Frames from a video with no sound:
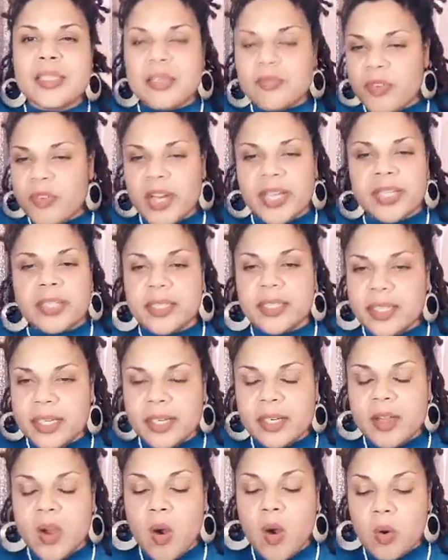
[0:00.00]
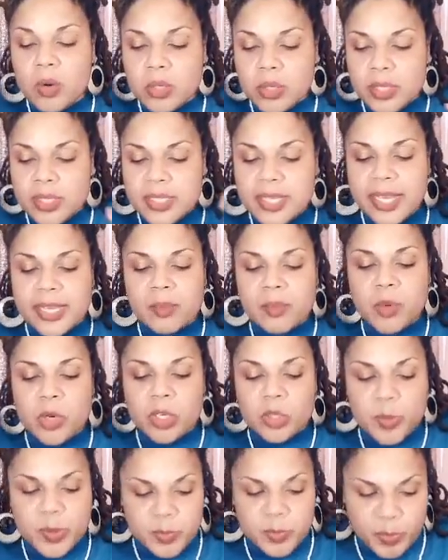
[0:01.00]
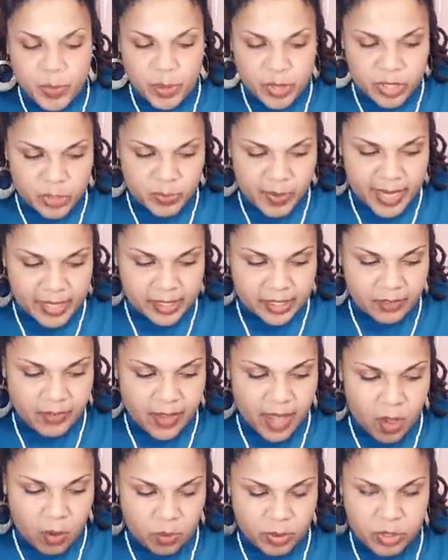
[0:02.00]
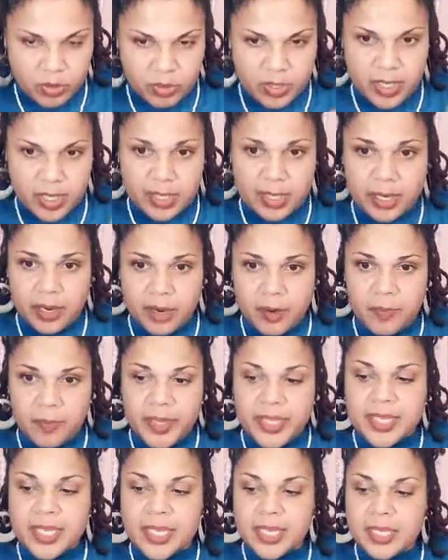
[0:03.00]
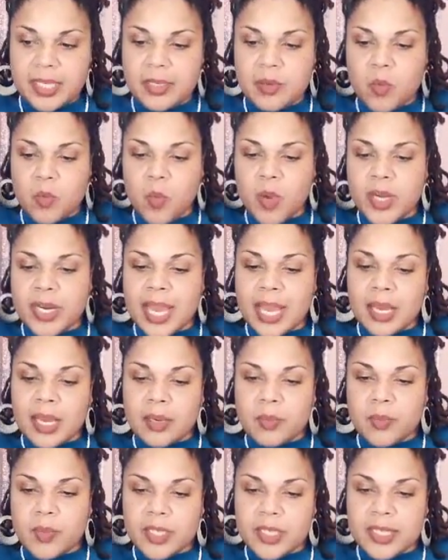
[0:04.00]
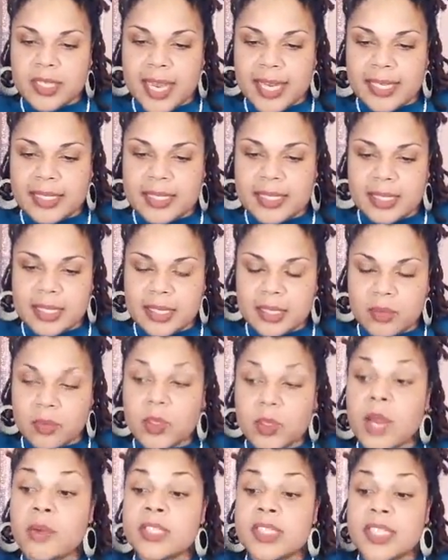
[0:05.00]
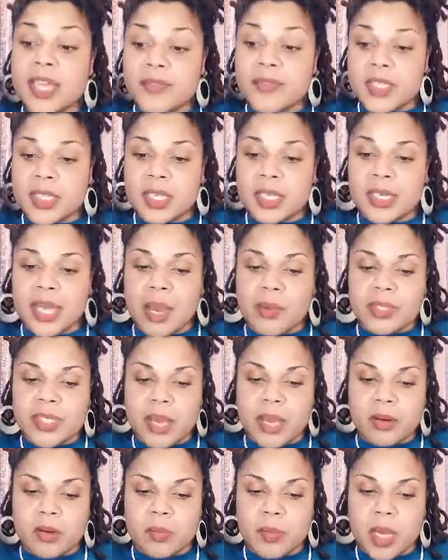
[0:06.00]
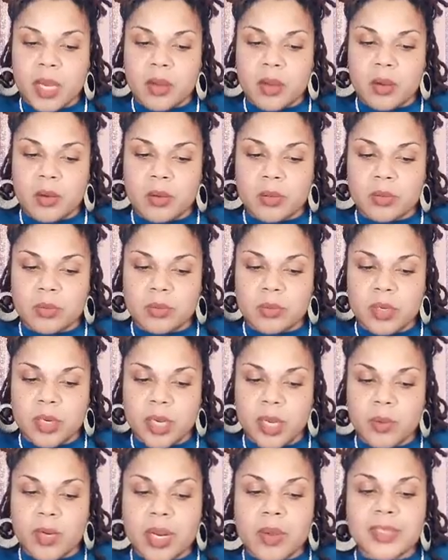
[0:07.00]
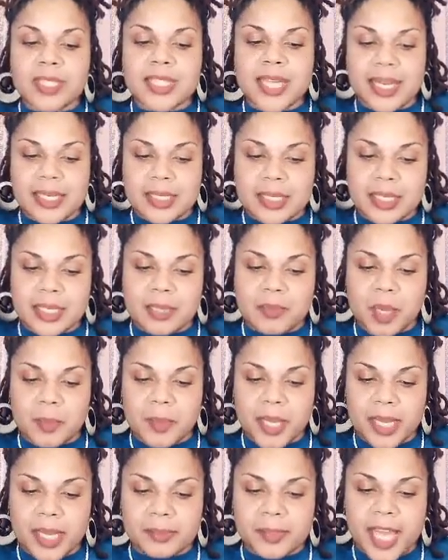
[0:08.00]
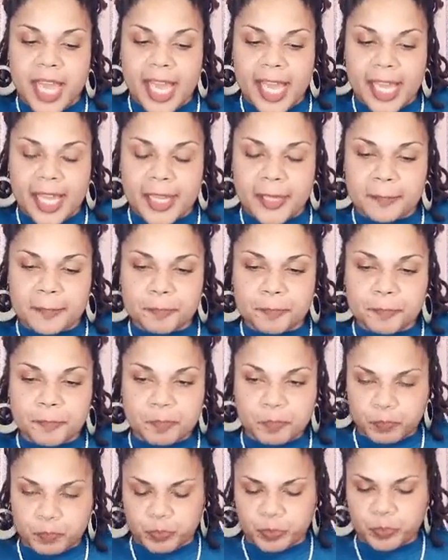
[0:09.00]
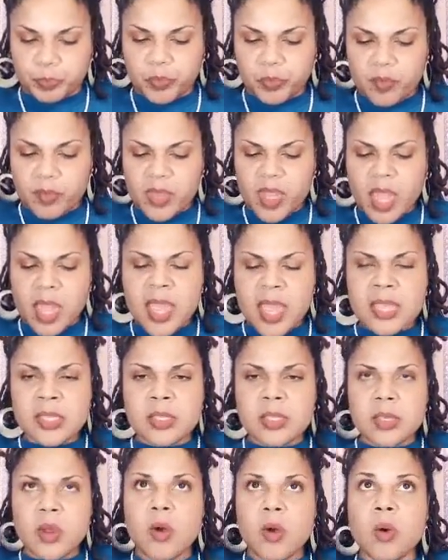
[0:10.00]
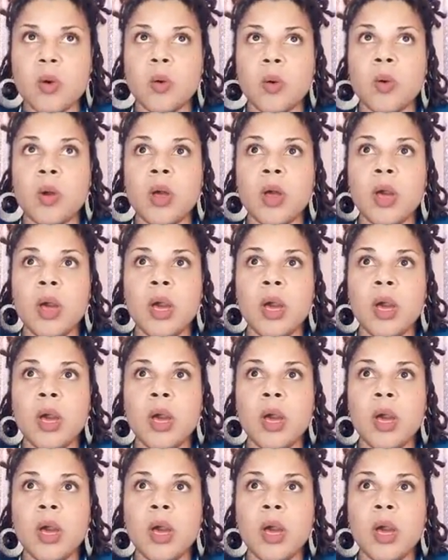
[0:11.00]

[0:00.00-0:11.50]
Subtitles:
frankly, getting older and taking more perspective helps you get there. But then when I was 17, I was out on my own. And when I was 19, my mom died. And so